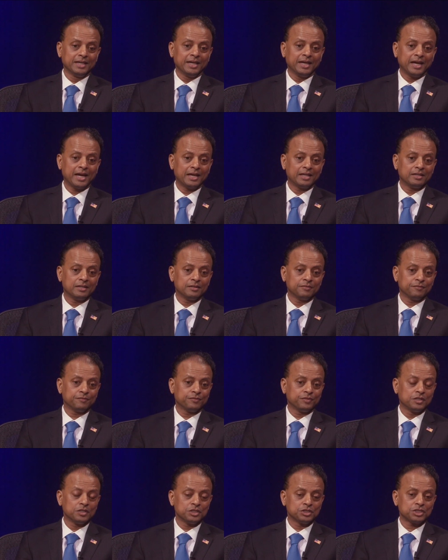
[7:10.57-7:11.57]
And
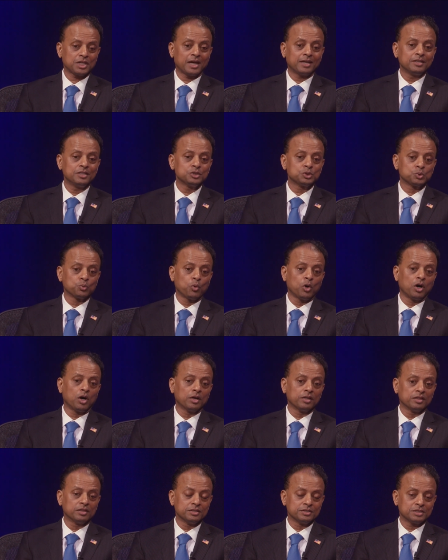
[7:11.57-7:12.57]
if the Chinese
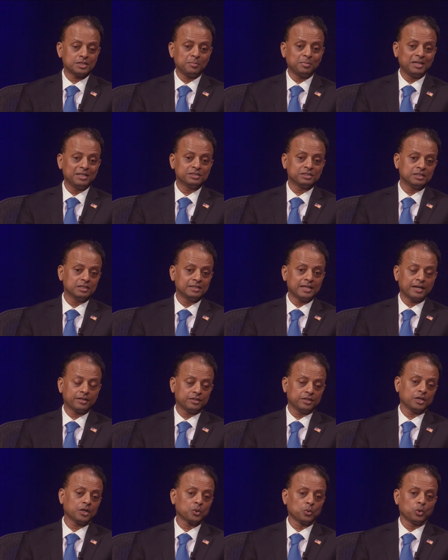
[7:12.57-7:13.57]
yuan, the CBDC that
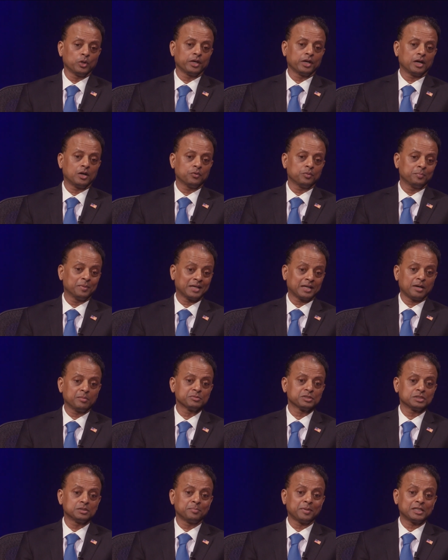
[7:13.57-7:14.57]
they are rolling out,
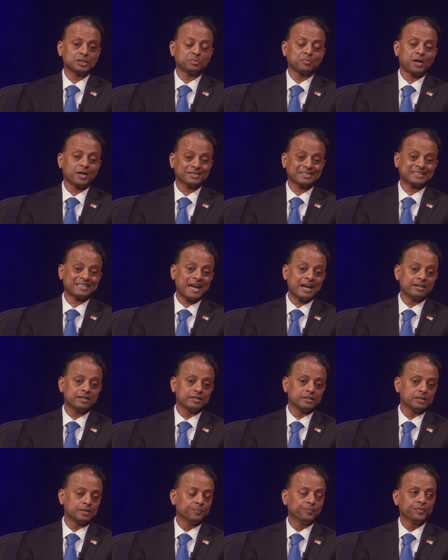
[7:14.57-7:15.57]
becomes the benchmark
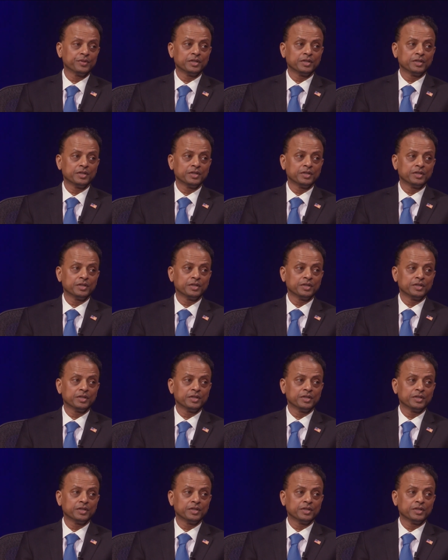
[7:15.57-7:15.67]
standard